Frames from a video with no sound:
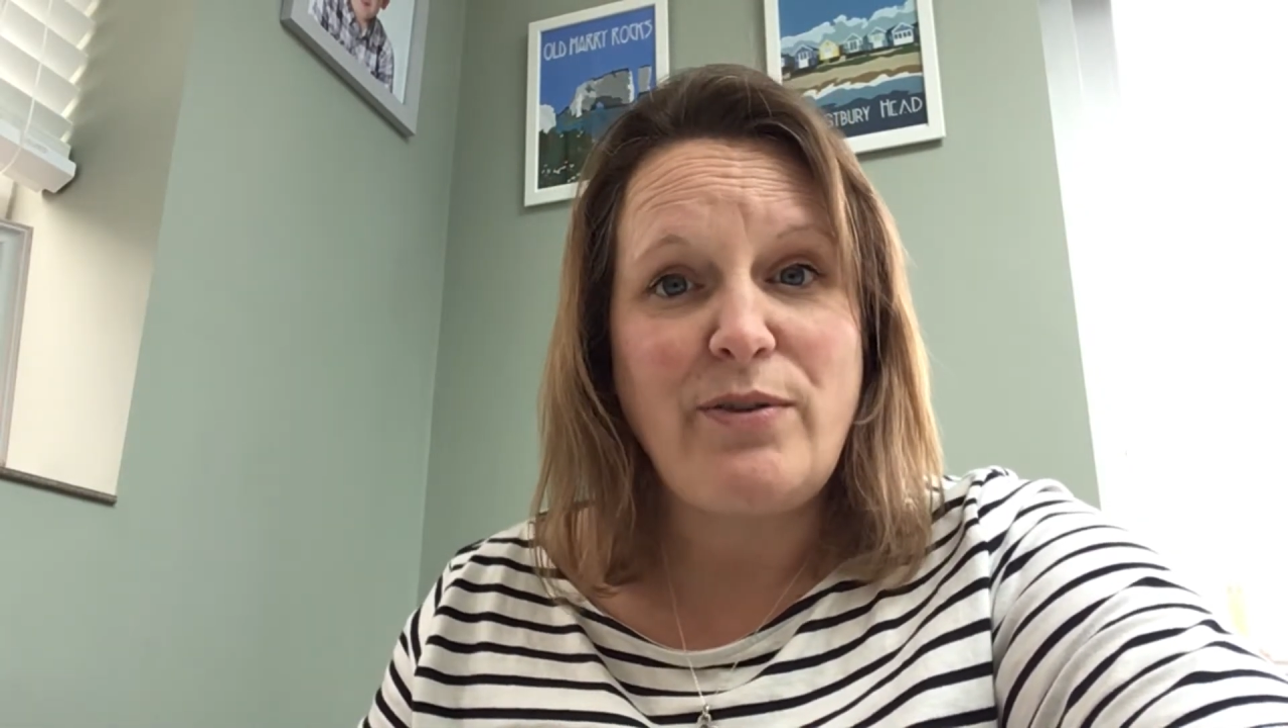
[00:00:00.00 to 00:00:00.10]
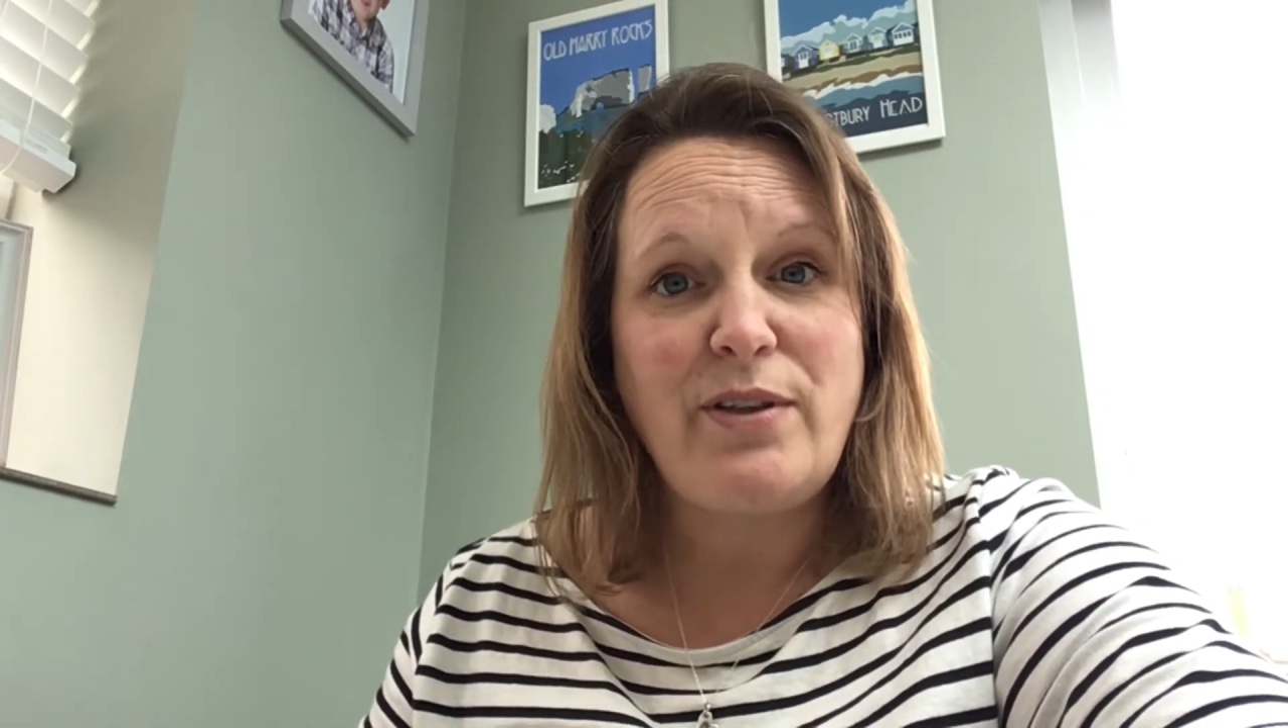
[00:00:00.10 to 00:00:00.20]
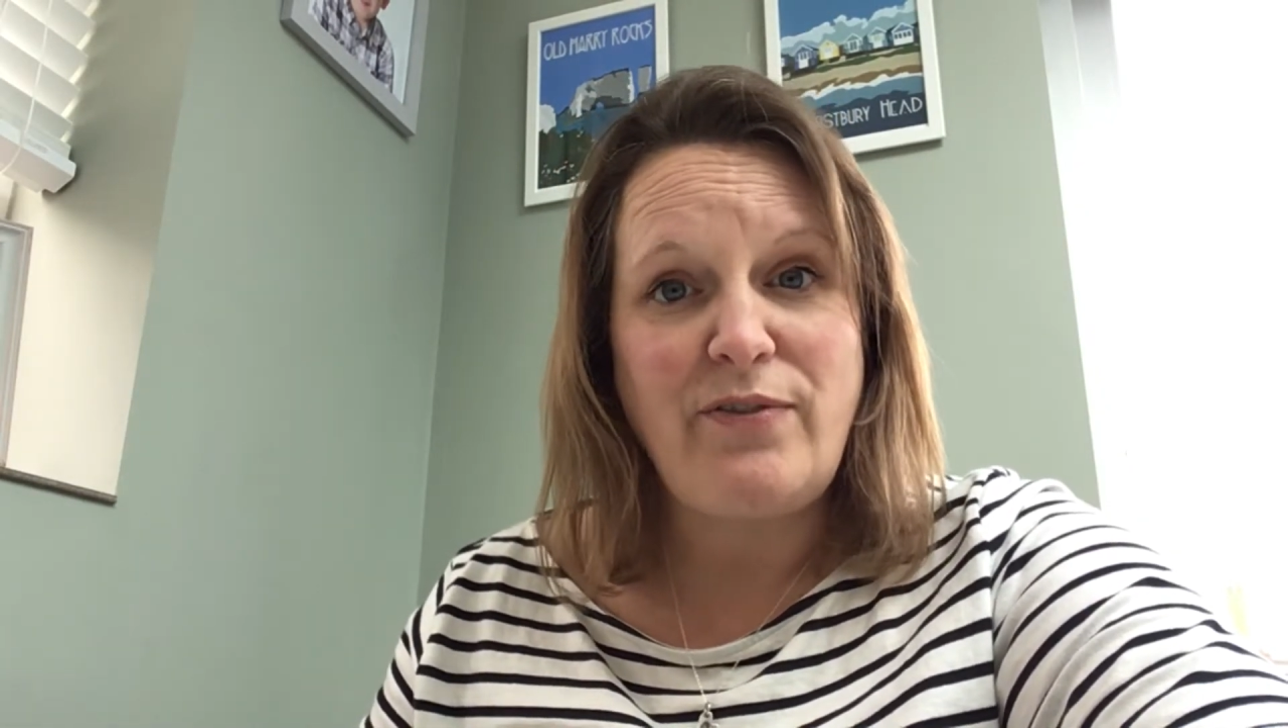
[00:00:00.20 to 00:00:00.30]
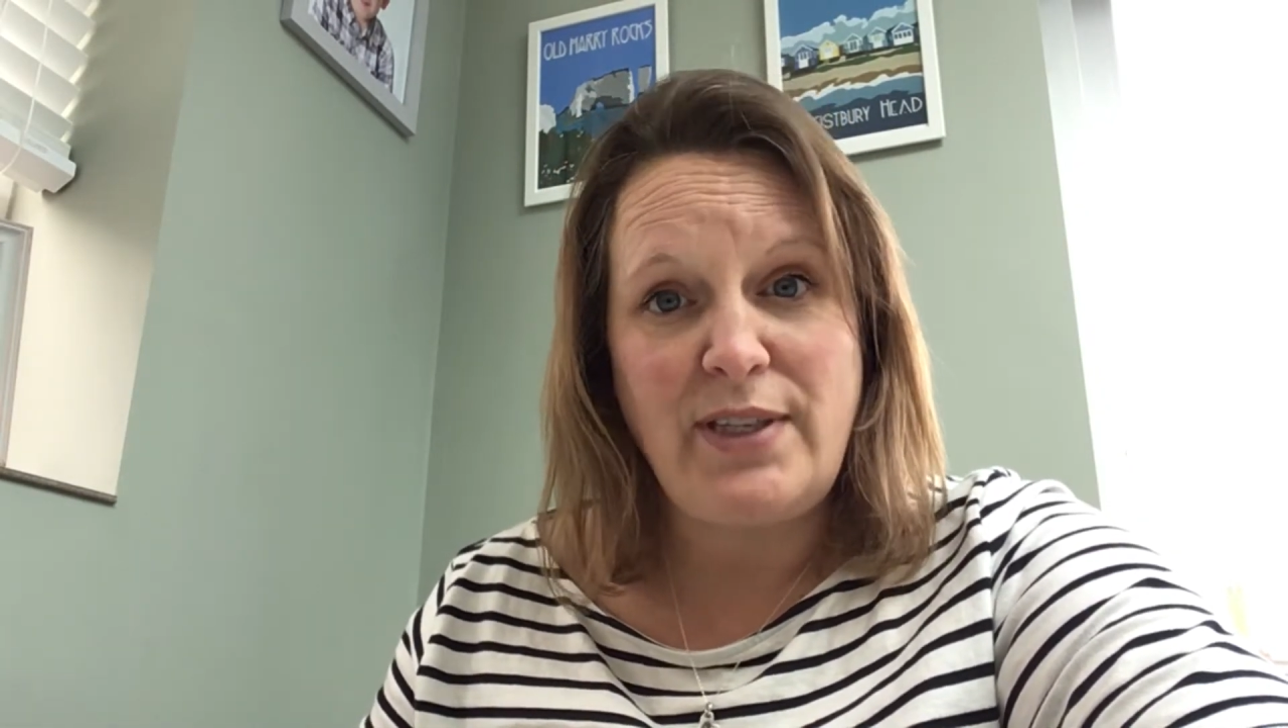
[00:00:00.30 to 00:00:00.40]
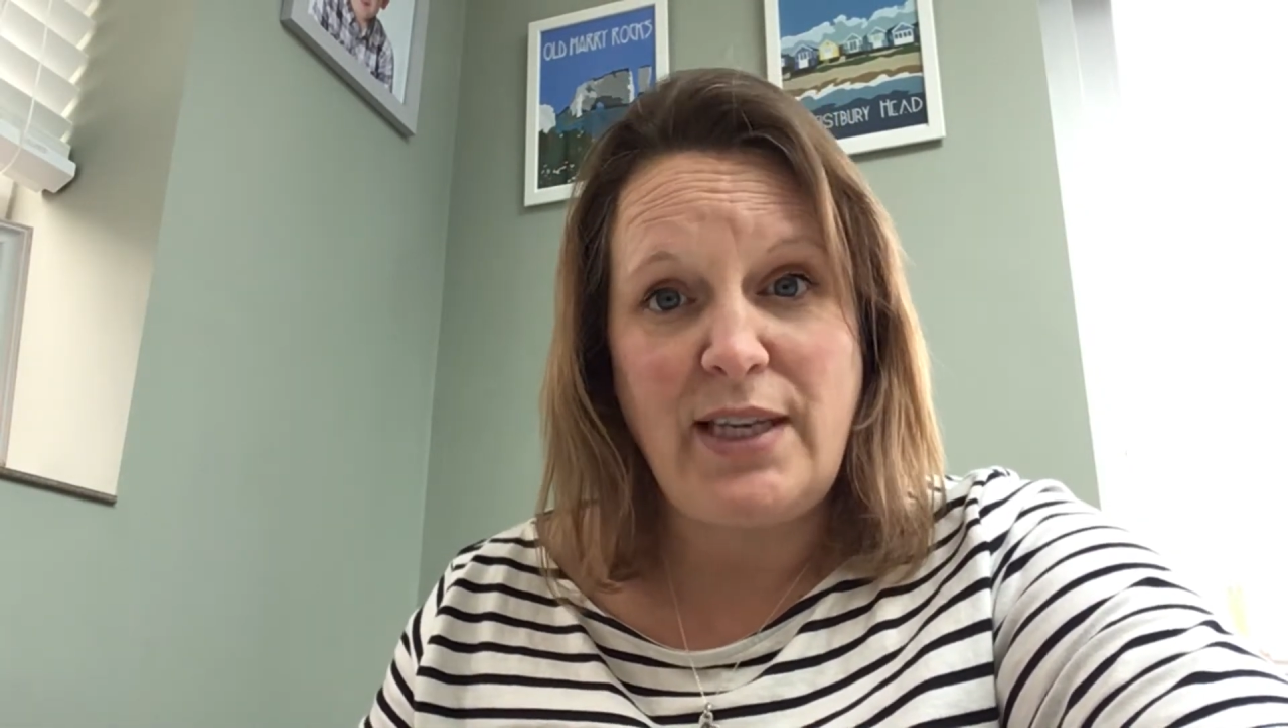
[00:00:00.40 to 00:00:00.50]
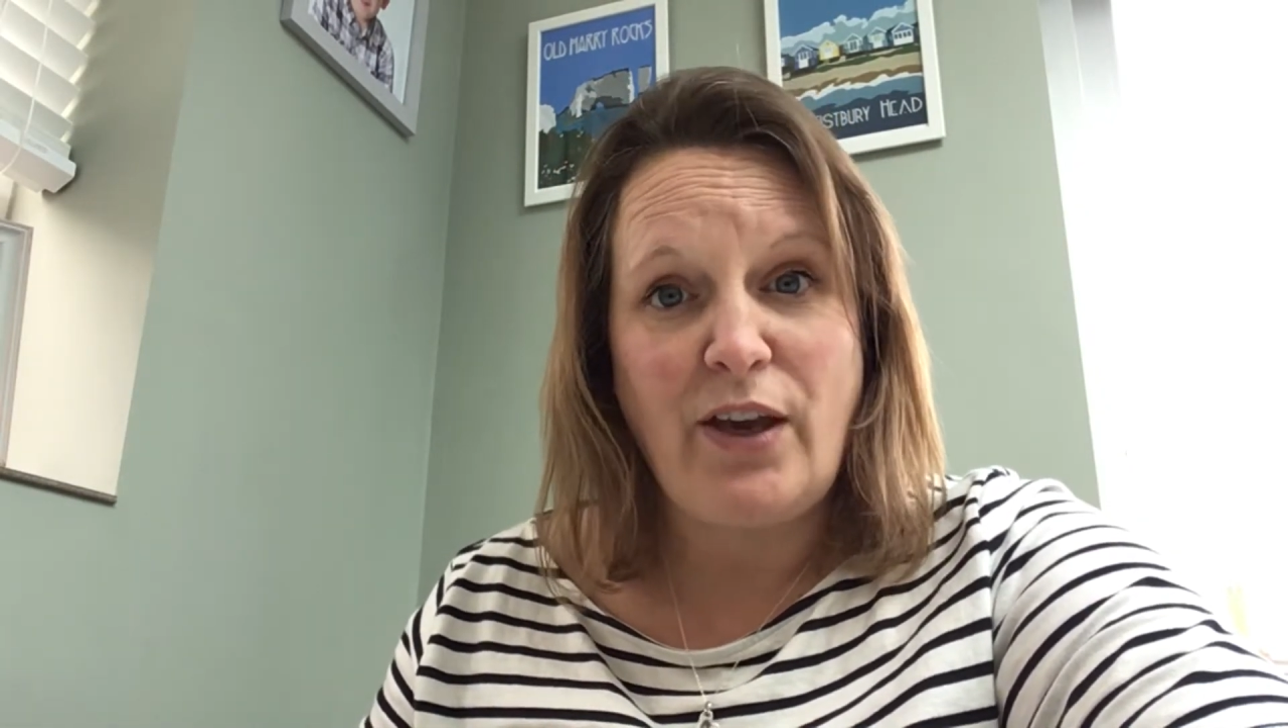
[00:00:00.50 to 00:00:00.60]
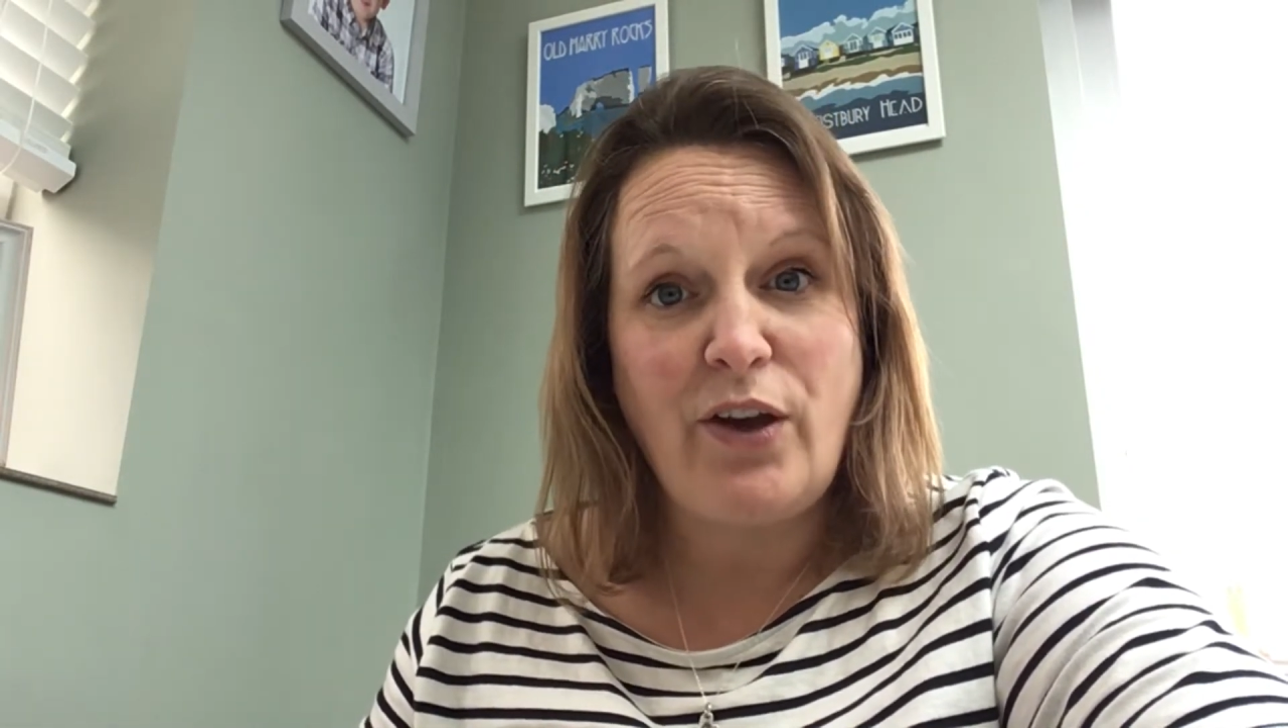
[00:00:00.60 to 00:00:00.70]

to visit her